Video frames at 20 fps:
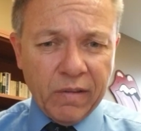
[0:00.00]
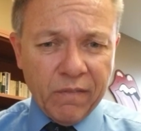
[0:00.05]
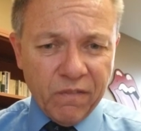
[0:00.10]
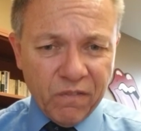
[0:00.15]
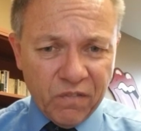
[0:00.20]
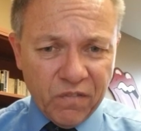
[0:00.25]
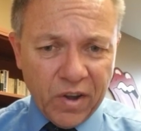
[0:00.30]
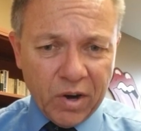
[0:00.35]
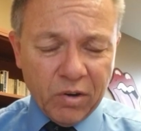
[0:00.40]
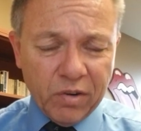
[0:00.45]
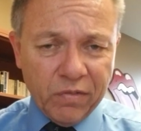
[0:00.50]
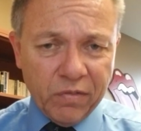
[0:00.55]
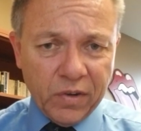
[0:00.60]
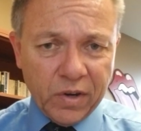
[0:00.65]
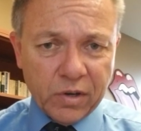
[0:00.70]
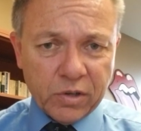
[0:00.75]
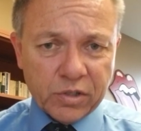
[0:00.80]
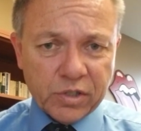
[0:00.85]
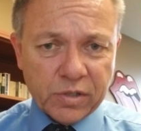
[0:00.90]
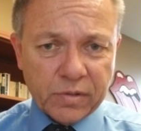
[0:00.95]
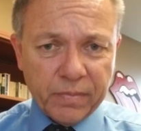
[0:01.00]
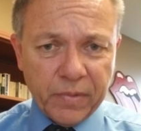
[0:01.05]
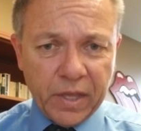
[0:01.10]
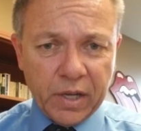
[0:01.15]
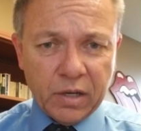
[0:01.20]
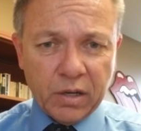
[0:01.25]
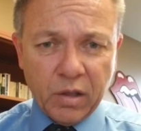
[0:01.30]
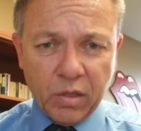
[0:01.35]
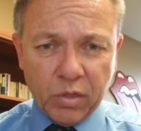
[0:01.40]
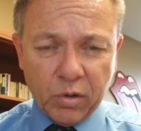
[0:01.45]
very fierce
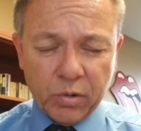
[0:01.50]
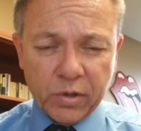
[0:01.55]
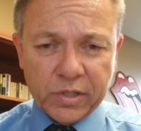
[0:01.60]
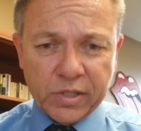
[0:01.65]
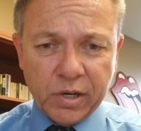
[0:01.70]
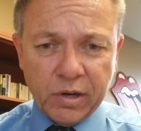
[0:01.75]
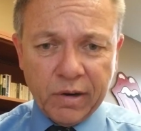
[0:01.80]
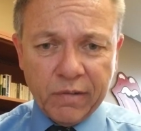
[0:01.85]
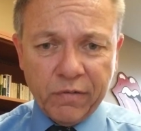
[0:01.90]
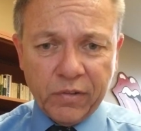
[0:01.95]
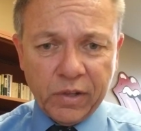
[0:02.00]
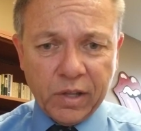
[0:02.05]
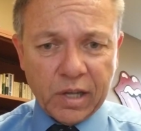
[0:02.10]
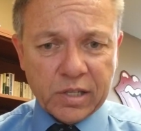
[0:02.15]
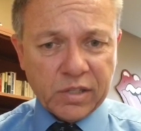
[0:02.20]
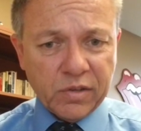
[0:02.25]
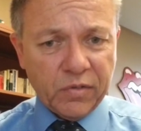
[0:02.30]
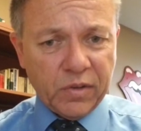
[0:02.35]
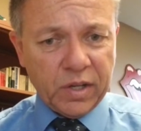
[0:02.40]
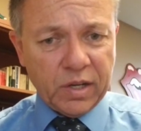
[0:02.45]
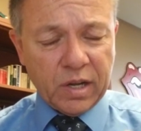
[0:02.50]
in an authoritarian philosophy,